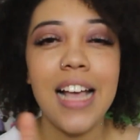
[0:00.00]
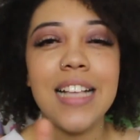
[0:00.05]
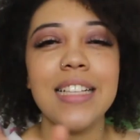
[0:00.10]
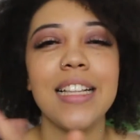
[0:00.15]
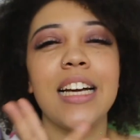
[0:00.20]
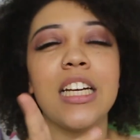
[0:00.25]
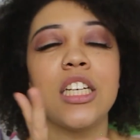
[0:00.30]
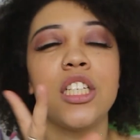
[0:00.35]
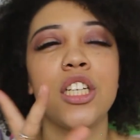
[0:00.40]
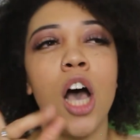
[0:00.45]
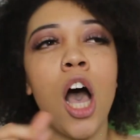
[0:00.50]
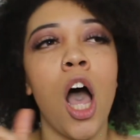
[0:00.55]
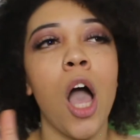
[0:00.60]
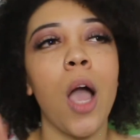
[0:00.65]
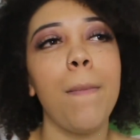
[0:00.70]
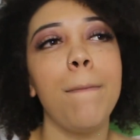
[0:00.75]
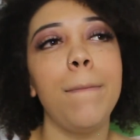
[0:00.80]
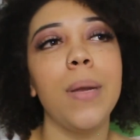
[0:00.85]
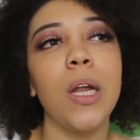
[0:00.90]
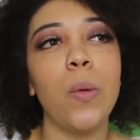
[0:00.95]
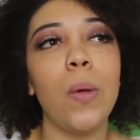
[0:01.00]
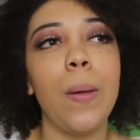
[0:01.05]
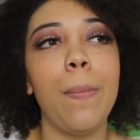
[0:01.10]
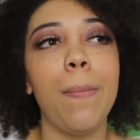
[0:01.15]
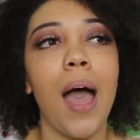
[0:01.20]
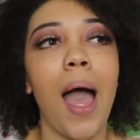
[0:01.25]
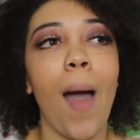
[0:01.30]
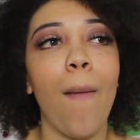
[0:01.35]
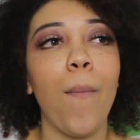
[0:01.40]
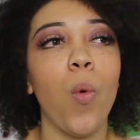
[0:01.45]
is like a dark bluey
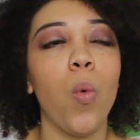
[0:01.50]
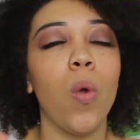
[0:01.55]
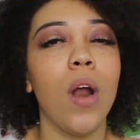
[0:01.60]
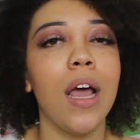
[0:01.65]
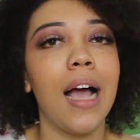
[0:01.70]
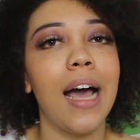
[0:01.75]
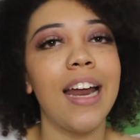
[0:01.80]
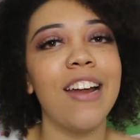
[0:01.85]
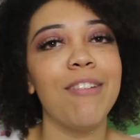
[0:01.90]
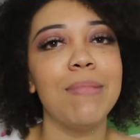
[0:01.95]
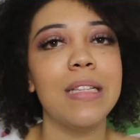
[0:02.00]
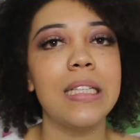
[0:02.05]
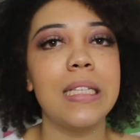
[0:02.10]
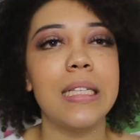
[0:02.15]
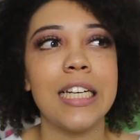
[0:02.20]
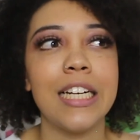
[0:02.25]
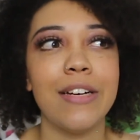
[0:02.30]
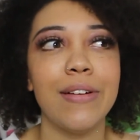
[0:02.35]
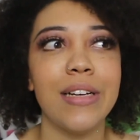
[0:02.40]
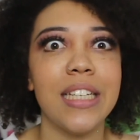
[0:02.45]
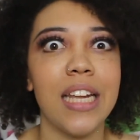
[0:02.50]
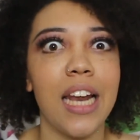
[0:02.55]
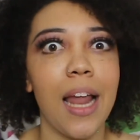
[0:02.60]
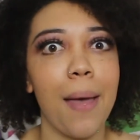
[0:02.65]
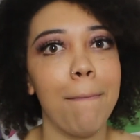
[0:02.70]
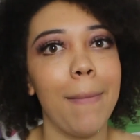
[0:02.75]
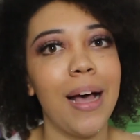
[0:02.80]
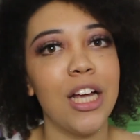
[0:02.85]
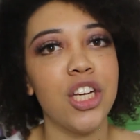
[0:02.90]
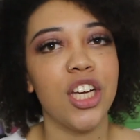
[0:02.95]
purple, like kind of mysterious and
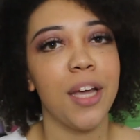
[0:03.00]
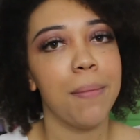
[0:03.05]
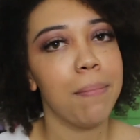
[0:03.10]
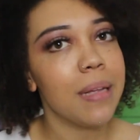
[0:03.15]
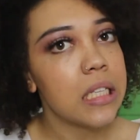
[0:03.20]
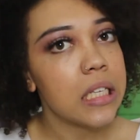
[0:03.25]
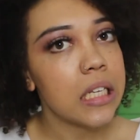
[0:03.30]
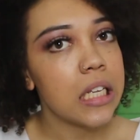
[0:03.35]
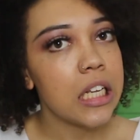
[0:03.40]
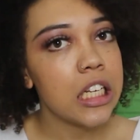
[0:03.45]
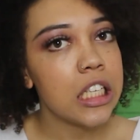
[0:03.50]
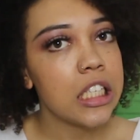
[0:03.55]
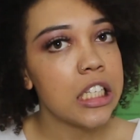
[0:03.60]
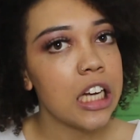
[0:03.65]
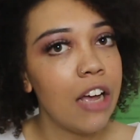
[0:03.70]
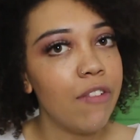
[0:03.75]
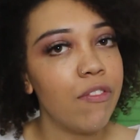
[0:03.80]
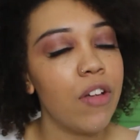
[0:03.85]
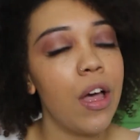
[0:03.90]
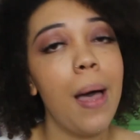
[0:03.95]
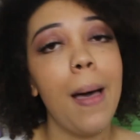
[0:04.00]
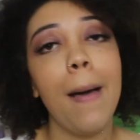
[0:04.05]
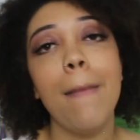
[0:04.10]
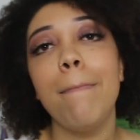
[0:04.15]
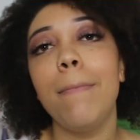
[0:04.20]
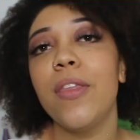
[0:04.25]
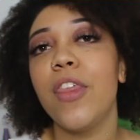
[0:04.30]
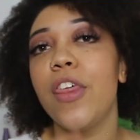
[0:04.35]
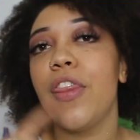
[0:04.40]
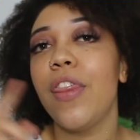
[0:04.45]
like magic and mystical and stuff.
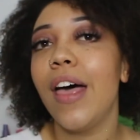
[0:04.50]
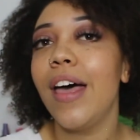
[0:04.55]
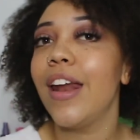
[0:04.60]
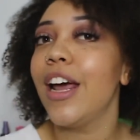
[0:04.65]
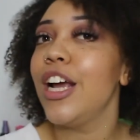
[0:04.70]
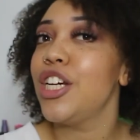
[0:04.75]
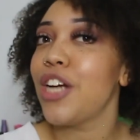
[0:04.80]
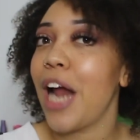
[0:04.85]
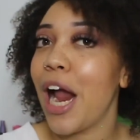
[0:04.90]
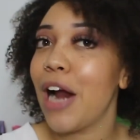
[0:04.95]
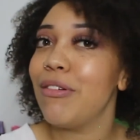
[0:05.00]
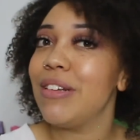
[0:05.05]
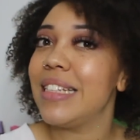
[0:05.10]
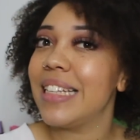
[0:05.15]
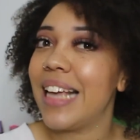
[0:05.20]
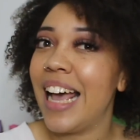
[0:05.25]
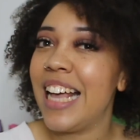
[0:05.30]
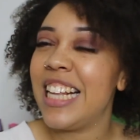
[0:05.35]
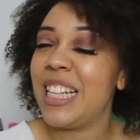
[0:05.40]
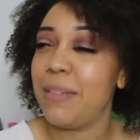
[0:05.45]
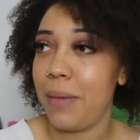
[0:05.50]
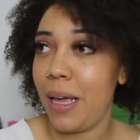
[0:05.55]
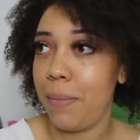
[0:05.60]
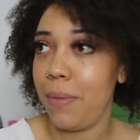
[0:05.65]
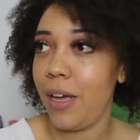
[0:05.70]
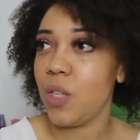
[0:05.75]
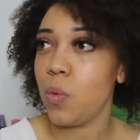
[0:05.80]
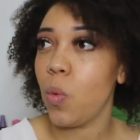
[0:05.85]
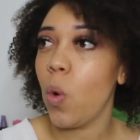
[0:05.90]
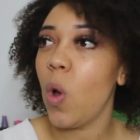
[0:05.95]
But the third eye chakra scares me
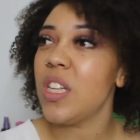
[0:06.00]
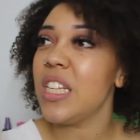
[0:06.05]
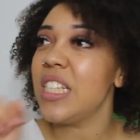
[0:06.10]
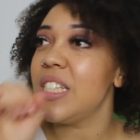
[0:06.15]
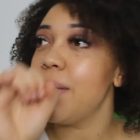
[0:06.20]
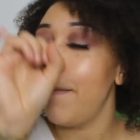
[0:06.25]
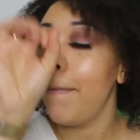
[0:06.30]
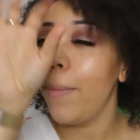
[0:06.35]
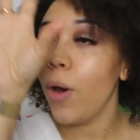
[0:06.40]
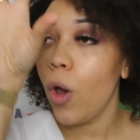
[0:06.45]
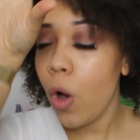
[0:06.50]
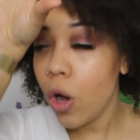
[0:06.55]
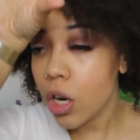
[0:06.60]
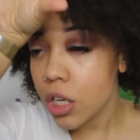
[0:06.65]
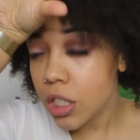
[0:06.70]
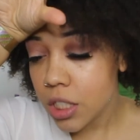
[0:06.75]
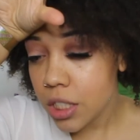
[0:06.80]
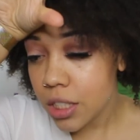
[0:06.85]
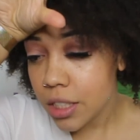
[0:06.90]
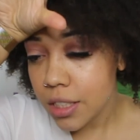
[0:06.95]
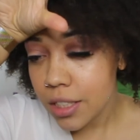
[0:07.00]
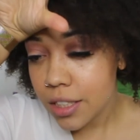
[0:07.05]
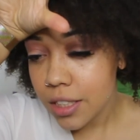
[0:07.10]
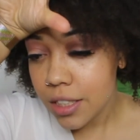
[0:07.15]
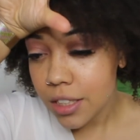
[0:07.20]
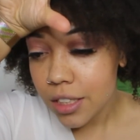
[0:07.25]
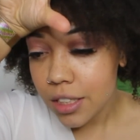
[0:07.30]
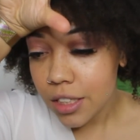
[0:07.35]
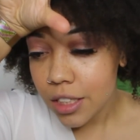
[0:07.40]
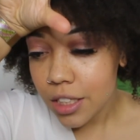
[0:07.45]
because once it's unblocked,
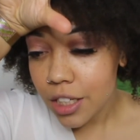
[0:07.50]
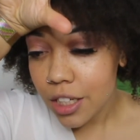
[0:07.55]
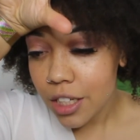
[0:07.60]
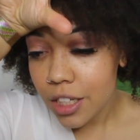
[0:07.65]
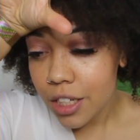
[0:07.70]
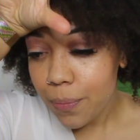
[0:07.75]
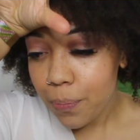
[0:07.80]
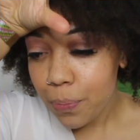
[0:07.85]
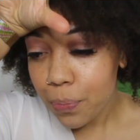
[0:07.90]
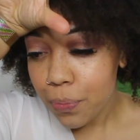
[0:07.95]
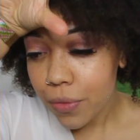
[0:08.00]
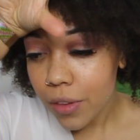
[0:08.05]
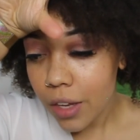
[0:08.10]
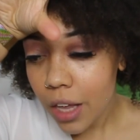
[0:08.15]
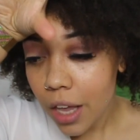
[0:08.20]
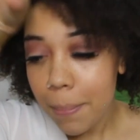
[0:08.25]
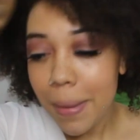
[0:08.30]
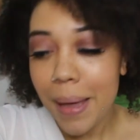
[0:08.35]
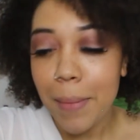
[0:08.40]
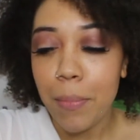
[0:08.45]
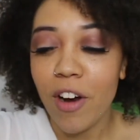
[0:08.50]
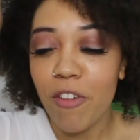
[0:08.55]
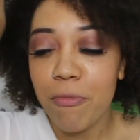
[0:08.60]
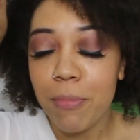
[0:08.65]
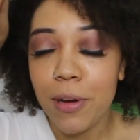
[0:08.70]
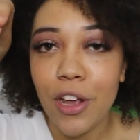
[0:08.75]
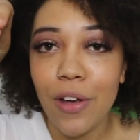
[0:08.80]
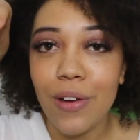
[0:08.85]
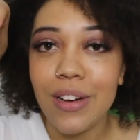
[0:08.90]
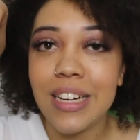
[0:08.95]
people have
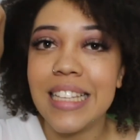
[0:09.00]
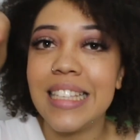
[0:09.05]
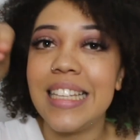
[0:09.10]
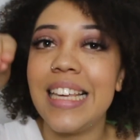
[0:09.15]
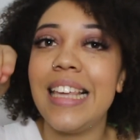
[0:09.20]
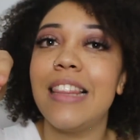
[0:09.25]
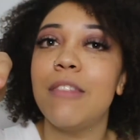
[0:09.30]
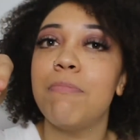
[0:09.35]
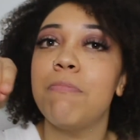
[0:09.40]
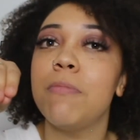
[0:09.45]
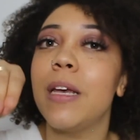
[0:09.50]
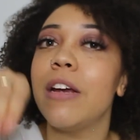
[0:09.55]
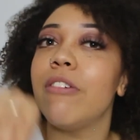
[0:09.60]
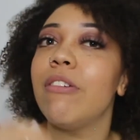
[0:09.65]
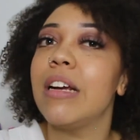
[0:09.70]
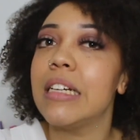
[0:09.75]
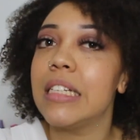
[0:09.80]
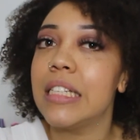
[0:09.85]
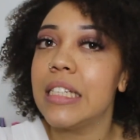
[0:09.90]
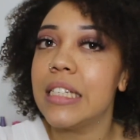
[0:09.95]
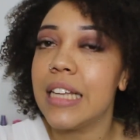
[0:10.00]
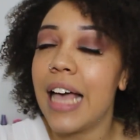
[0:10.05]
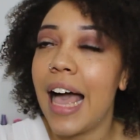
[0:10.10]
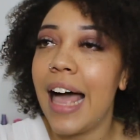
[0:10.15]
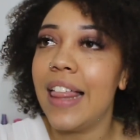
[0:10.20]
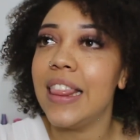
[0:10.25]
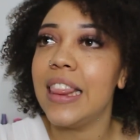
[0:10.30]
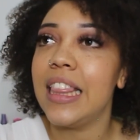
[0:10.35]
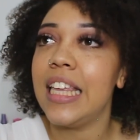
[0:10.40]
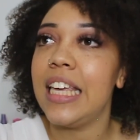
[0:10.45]
been known to see spirits
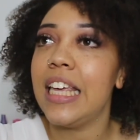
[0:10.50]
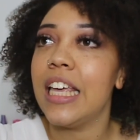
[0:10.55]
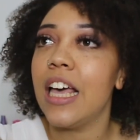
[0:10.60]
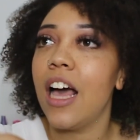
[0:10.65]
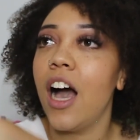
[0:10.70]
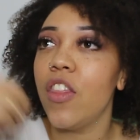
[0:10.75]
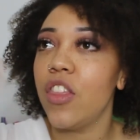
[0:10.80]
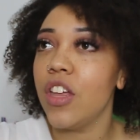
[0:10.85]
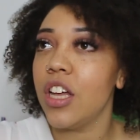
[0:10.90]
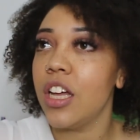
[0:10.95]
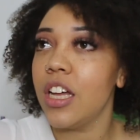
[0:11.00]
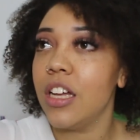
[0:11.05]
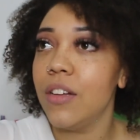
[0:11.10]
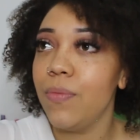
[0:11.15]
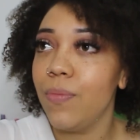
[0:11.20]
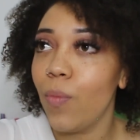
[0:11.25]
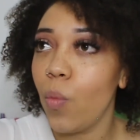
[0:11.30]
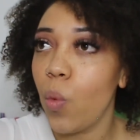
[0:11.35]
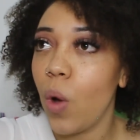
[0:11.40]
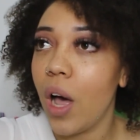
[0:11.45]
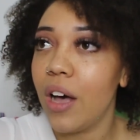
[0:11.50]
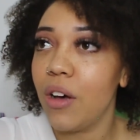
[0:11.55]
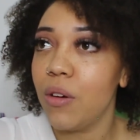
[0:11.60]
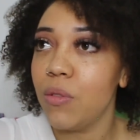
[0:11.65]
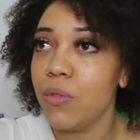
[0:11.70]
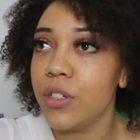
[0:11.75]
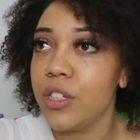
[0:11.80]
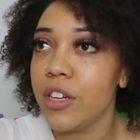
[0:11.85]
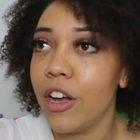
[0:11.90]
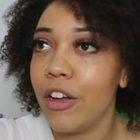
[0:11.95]
and the other
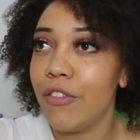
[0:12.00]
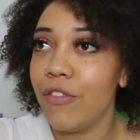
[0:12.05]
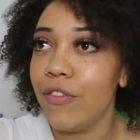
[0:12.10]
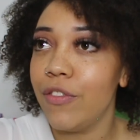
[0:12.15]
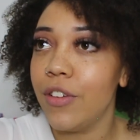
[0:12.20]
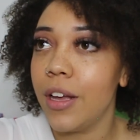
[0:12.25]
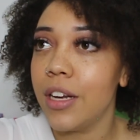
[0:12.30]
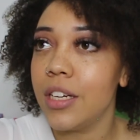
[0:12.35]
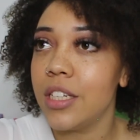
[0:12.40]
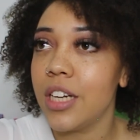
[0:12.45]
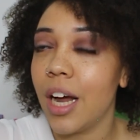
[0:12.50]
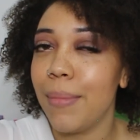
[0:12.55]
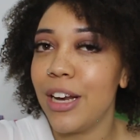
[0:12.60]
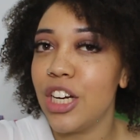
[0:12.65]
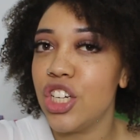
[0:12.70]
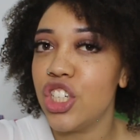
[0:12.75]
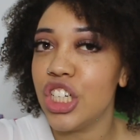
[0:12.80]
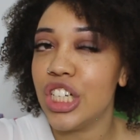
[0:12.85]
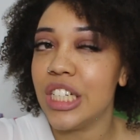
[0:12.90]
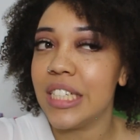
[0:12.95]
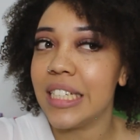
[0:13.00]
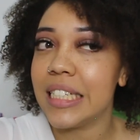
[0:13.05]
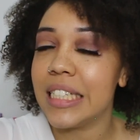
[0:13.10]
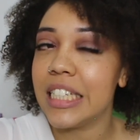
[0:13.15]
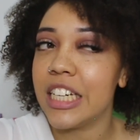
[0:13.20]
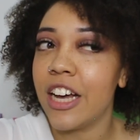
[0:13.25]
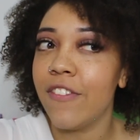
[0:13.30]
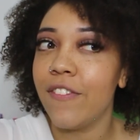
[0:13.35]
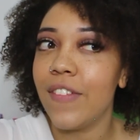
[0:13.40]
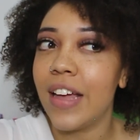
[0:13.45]
world of dimensions and
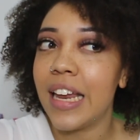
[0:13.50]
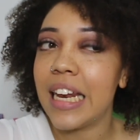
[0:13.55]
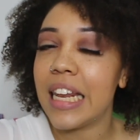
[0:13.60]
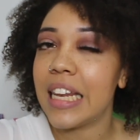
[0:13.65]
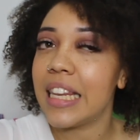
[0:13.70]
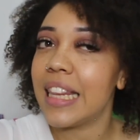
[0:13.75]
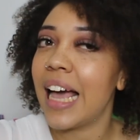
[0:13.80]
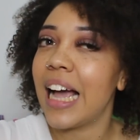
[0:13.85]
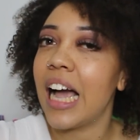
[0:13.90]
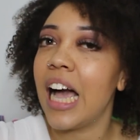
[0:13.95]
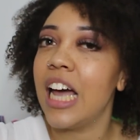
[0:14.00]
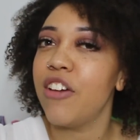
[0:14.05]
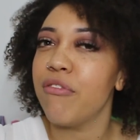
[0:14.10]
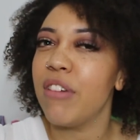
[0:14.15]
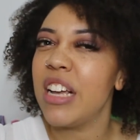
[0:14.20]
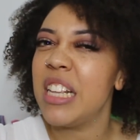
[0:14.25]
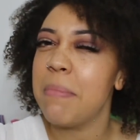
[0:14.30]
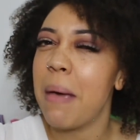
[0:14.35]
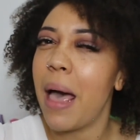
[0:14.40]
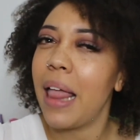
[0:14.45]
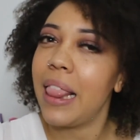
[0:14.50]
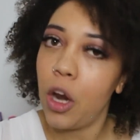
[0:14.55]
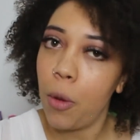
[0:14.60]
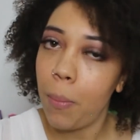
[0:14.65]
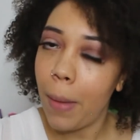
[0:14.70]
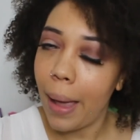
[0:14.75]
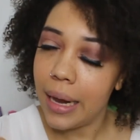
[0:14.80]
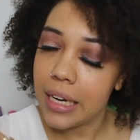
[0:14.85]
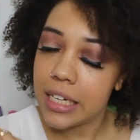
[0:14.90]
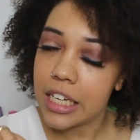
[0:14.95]
stuff, and that kind of freaks me out a little
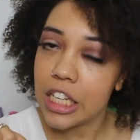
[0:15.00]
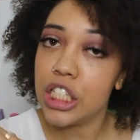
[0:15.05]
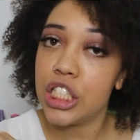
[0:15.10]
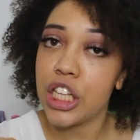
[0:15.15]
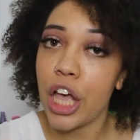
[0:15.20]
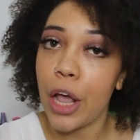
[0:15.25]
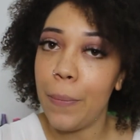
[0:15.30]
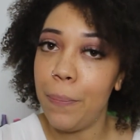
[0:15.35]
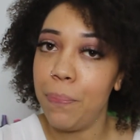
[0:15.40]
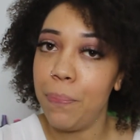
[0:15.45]
bit. So